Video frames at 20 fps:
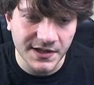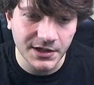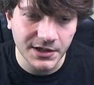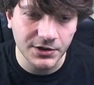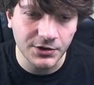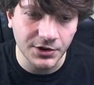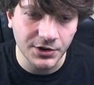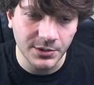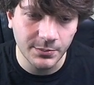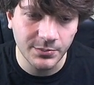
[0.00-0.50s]
that a
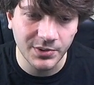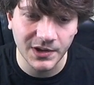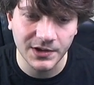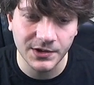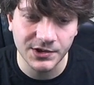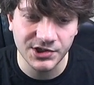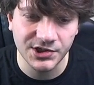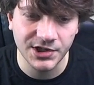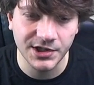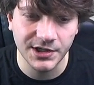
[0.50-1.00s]
good
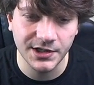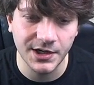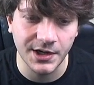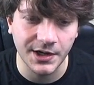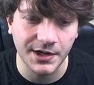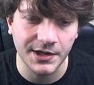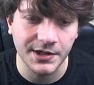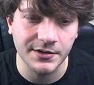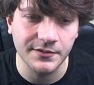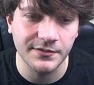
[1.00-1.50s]
portion
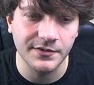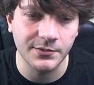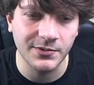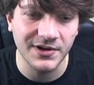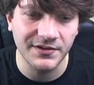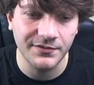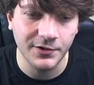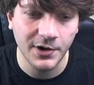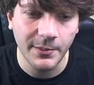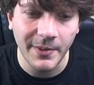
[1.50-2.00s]
of the
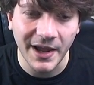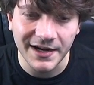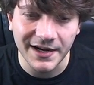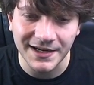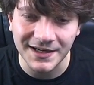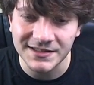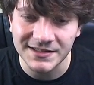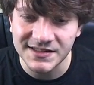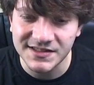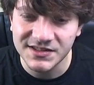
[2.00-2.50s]

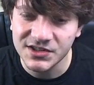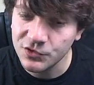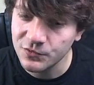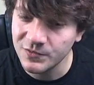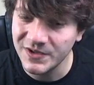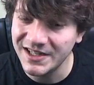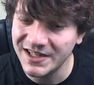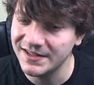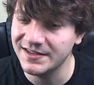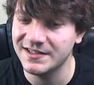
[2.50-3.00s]
reformatting is still
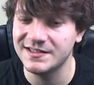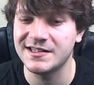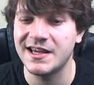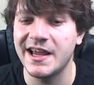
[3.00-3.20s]
reading this